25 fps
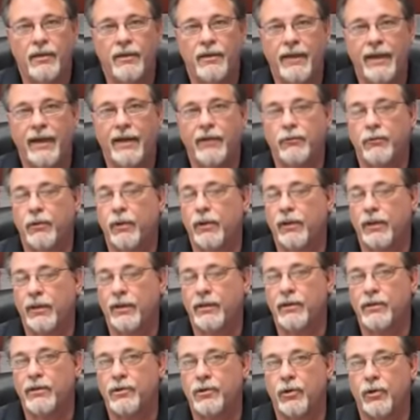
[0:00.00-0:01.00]
That really
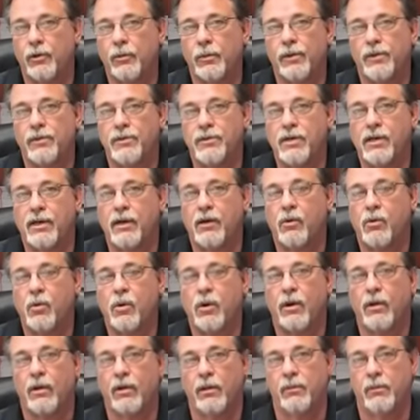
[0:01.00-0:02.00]
determines how
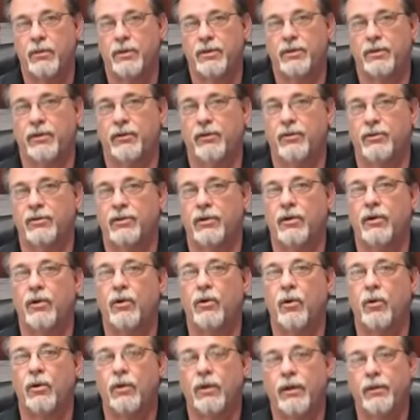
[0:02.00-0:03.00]
well that material is going to
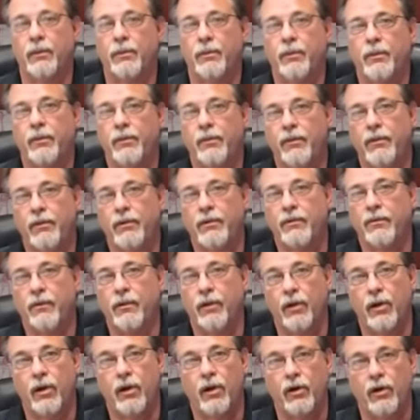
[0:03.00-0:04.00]
hold up for
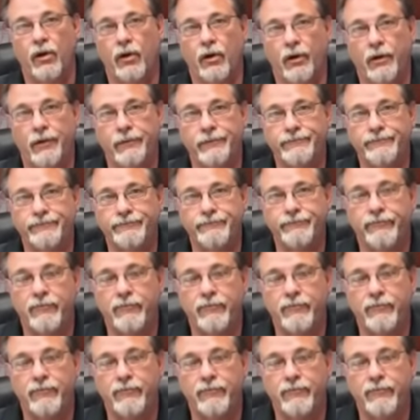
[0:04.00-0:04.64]
the long haul.